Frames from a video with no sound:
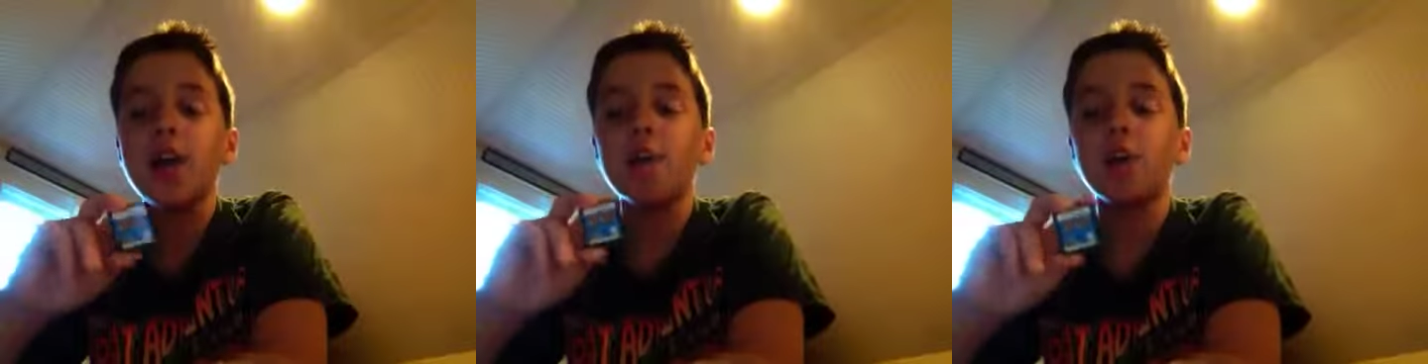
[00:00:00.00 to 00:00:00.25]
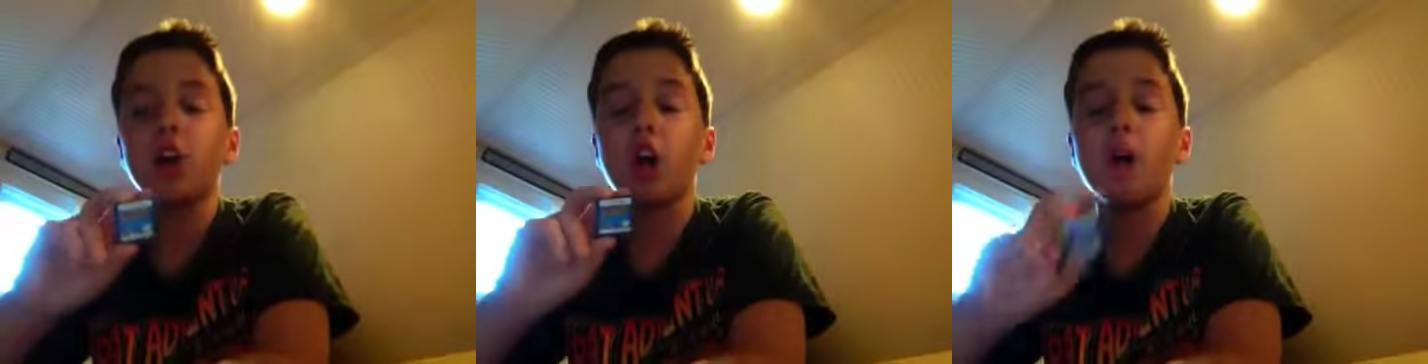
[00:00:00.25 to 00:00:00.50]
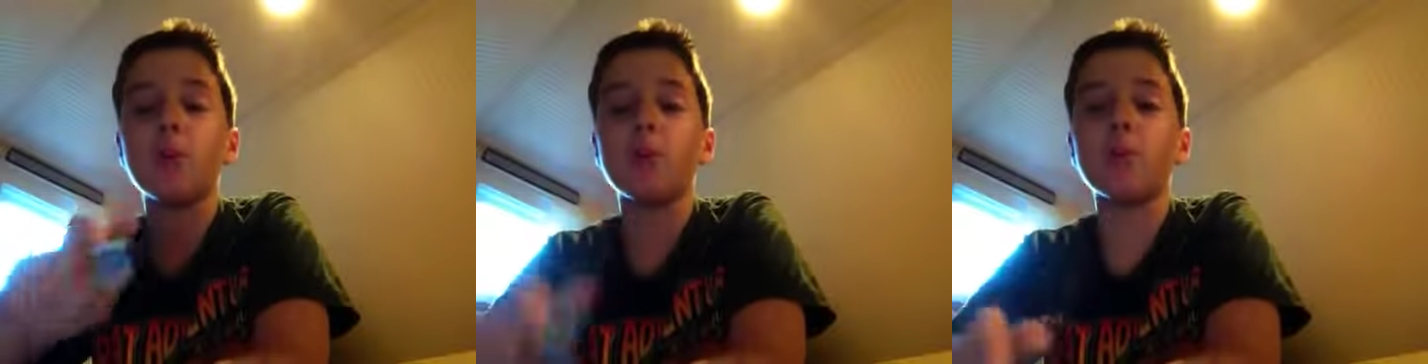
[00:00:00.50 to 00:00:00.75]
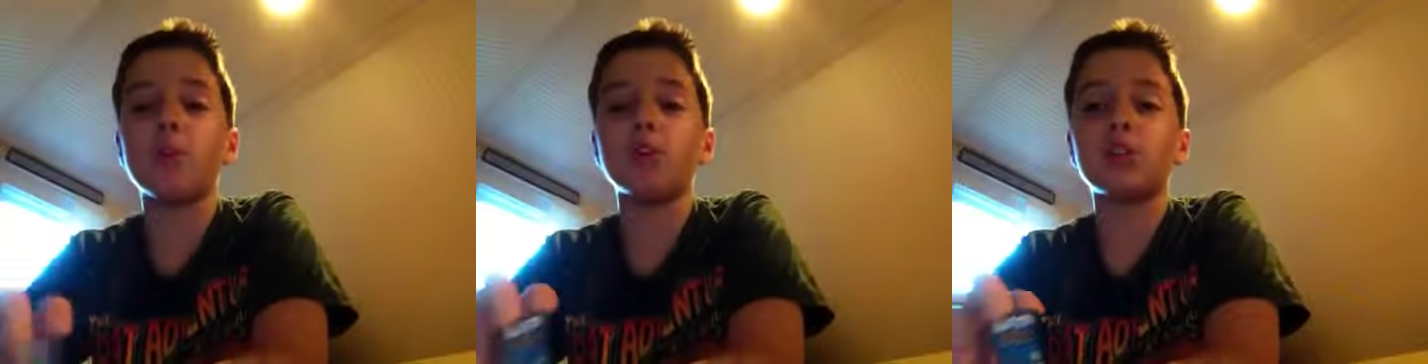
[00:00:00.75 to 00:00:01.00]
a lot
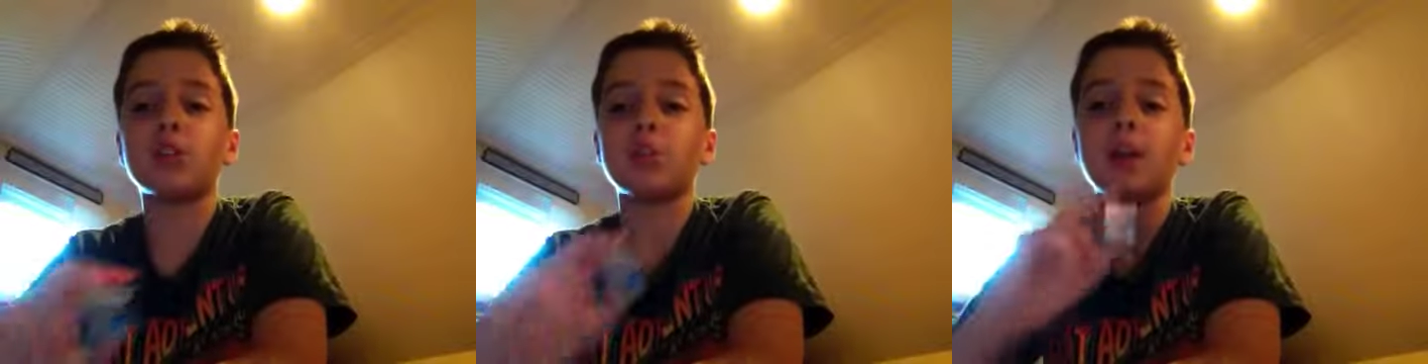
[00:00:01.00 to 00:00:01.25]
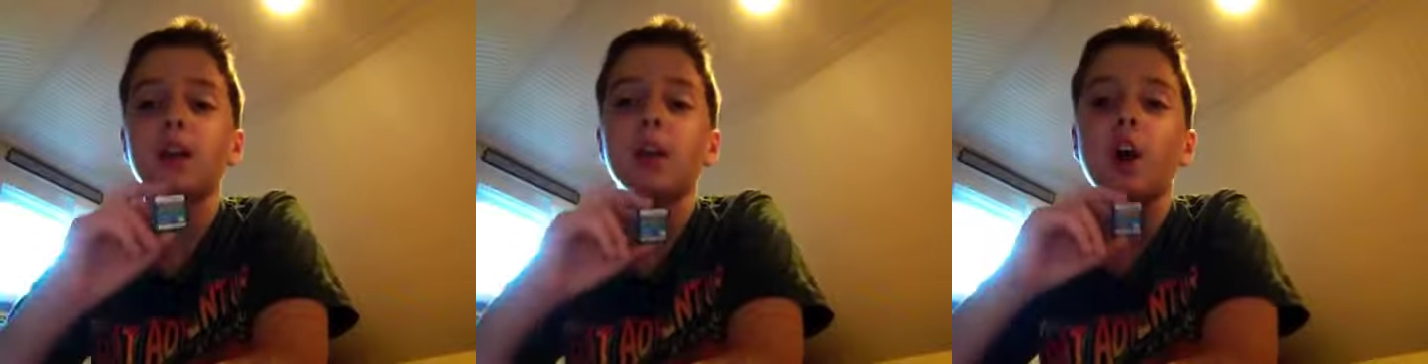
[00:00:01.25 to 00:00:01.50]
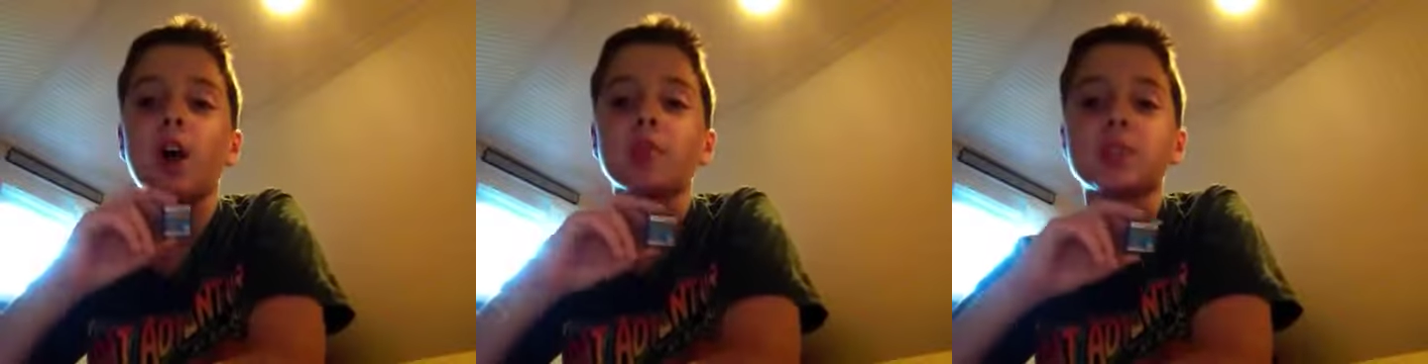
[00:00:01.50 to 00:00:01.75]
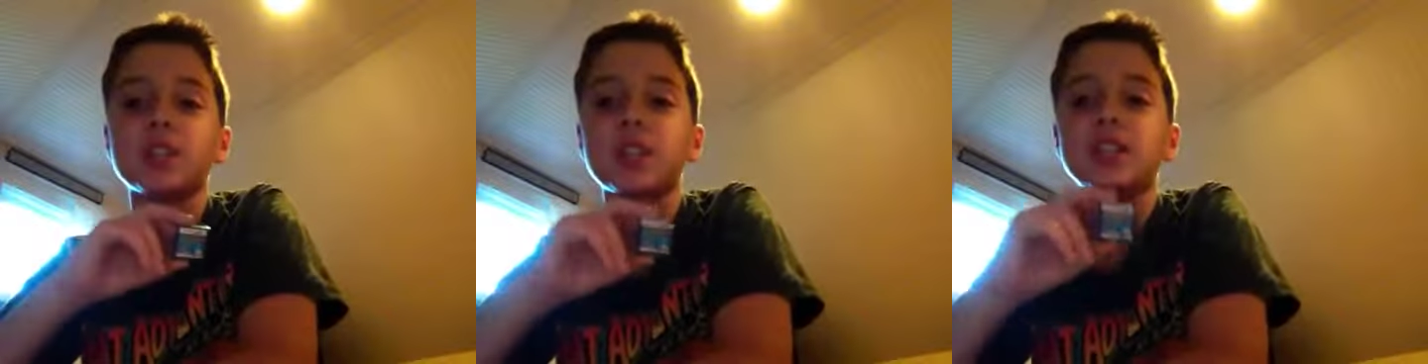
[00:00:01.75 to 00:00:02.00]
more multiplayer
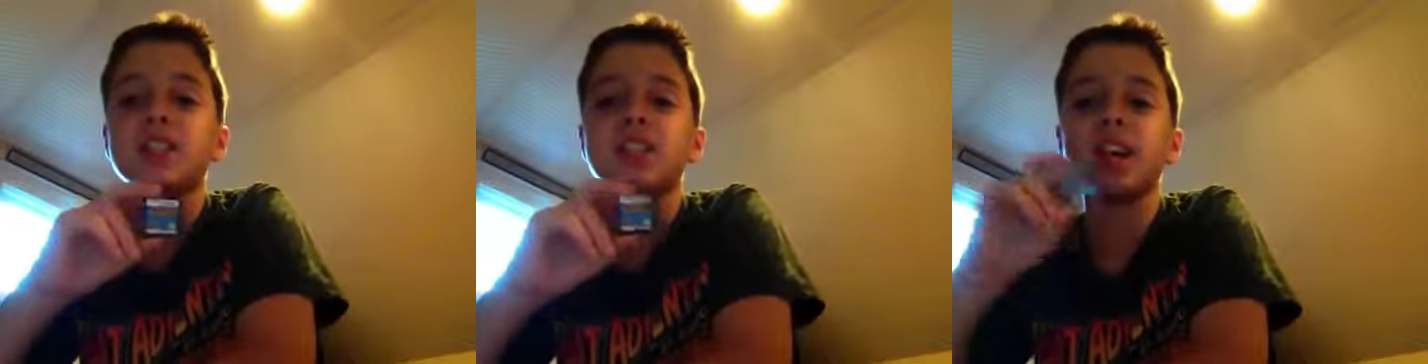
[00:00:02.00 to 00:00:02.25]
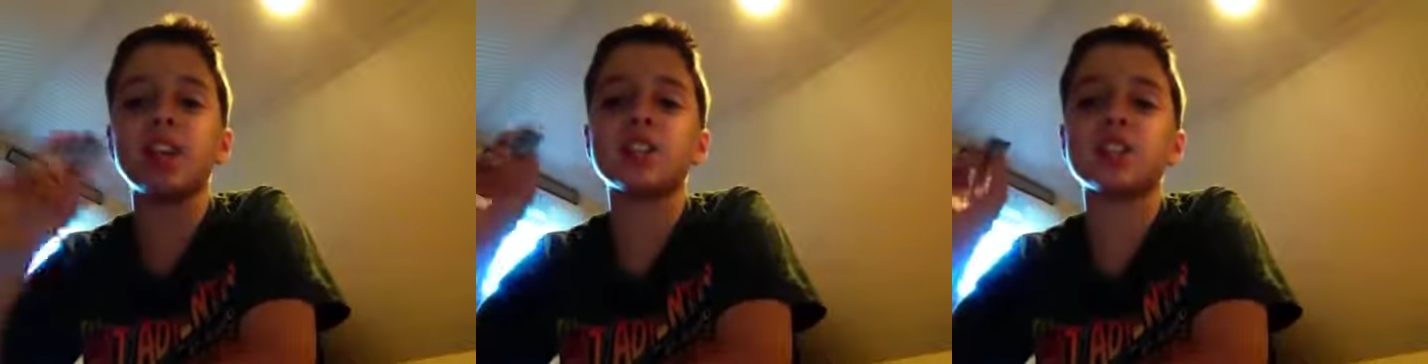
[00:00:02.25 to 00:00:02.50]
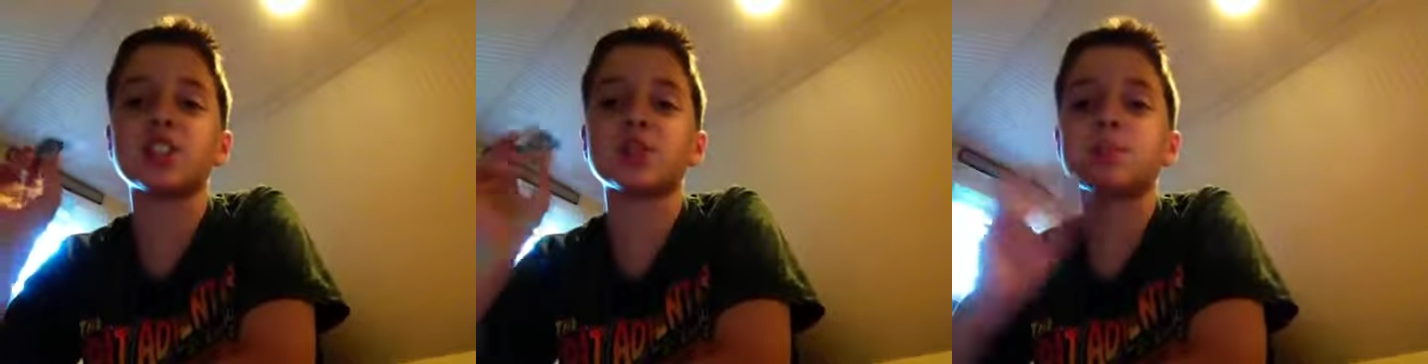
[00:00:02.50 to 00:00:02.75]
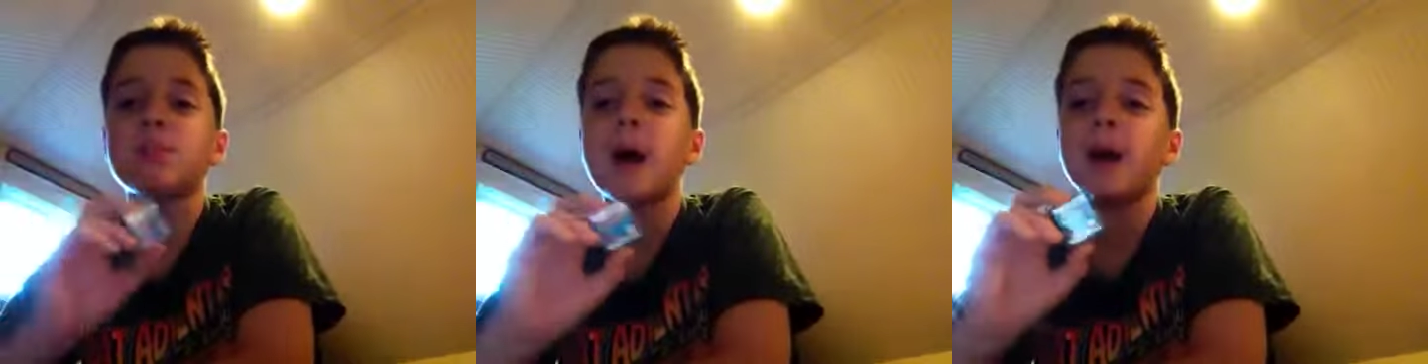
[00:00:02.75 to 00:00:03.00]
options, and it's
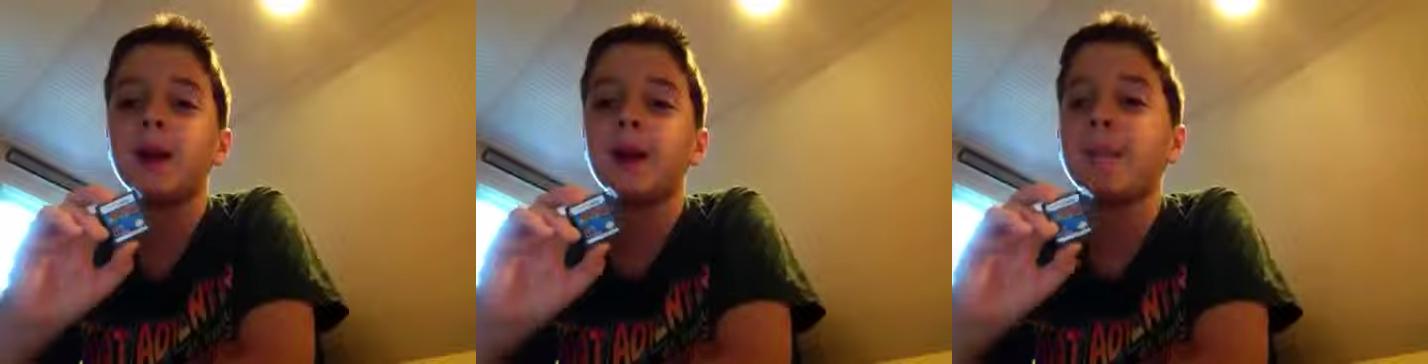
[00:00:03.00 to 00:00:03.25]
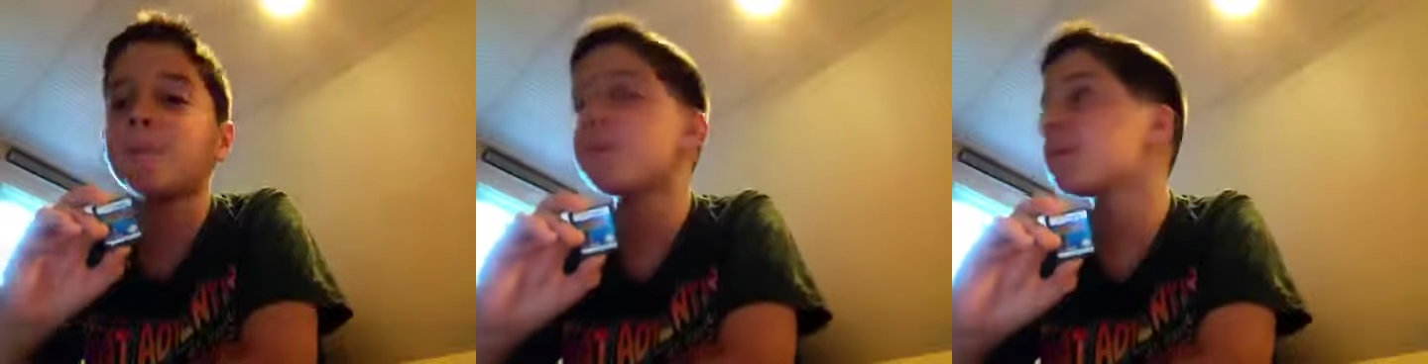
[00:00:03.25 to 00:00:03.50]
just better.